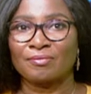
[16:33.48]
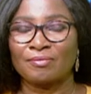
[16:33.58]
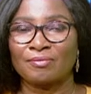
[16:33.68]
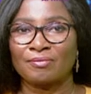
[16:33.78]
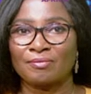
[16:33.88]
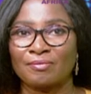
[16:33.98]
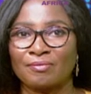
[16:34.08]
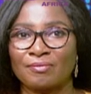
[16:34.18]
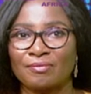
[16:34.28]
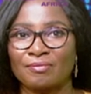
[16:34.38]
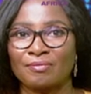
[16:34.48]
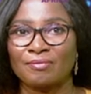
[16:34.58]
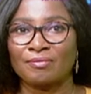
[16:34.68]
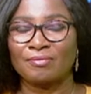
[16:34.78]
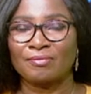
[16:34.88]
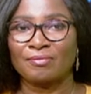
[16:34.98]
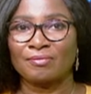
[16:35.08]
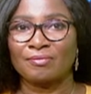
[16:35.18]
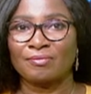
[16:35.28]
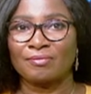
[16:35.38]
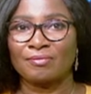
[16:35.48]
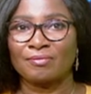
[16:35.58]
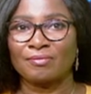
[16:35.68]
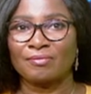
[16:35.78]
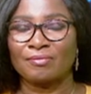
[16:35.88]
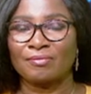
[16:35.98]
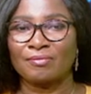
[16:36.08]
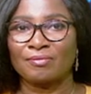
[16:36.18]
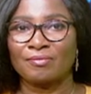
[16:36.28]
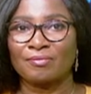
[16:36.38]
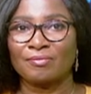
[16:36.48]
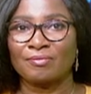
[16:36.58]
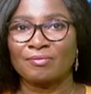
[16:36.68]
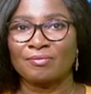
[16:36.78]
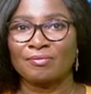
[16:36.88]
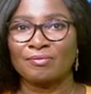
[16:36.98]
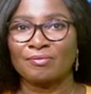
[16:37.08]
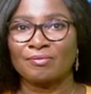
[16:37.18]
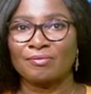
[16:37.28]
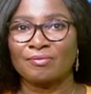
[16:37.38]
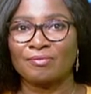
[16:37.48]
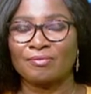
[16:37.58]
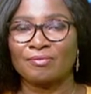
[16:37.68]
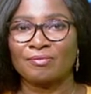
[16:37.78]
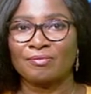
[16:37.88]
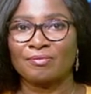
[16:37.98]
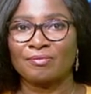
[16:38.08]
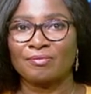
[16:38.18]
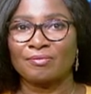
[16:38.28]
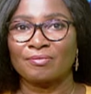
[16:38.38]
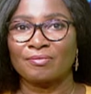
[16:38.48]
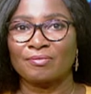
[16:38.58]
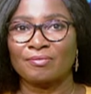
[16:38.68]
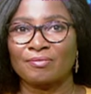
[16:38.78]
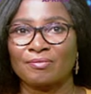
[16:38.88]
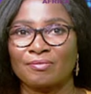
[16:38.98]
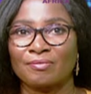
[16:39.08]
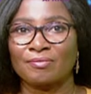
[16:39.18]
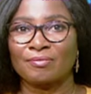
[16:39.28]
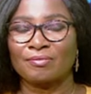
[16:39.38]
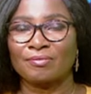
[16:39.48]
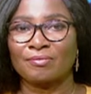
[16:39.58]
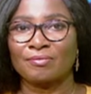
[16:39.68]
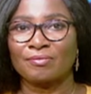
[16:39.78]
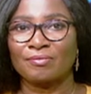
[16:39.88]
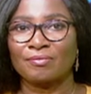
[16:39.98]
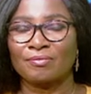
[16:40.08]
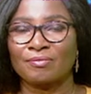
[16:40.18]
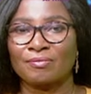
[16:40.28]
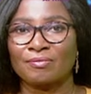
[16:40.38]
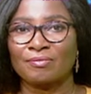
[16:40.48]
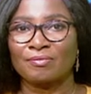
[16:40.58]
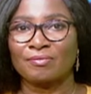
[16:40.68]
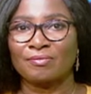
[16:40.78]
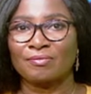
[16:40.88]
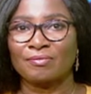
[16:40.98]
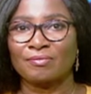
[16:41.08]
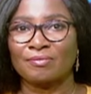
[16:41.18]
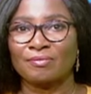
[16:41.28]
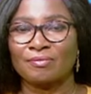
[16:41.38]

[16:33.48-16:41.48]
(not speaking)